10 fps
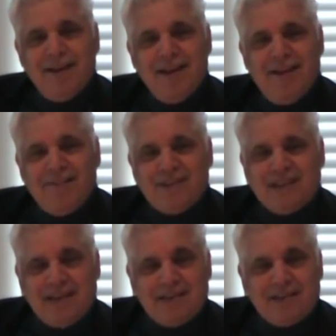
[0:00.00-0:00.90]
If you
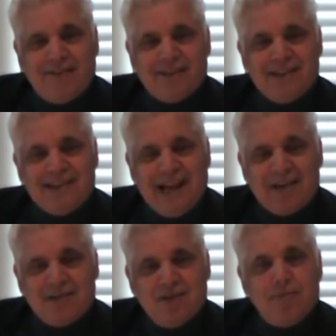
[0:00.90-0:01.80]
said the
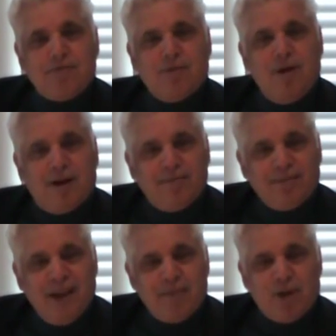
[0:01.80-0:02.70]
$17,000, you'd be wrong.
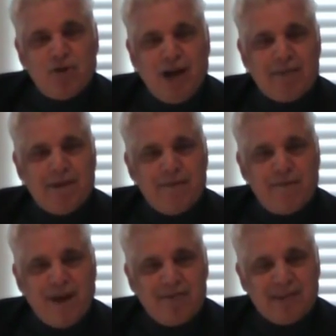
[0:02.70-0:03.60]
Because you got to pay
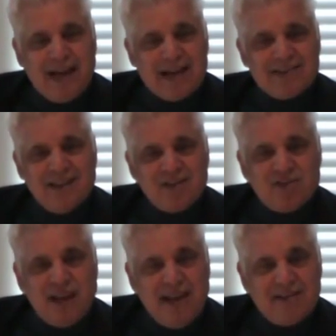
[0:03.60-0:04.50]
federal tax,
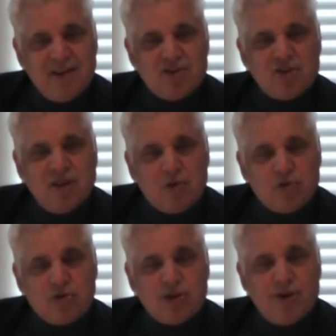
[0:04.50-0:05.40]
state,
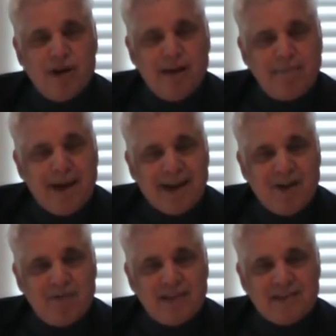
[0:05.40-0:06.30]
Social Security, and
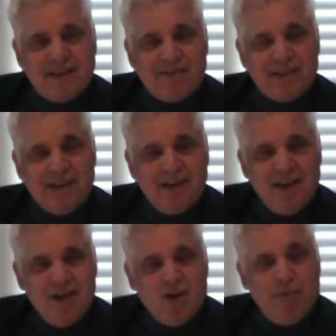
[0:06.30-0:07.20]
Medicare on that 17,
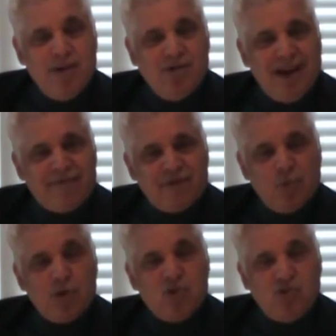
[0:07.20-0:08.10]
you'll be left
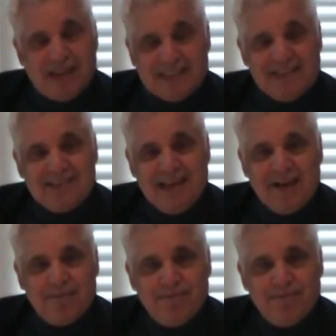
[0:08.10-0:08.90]
with less than 10.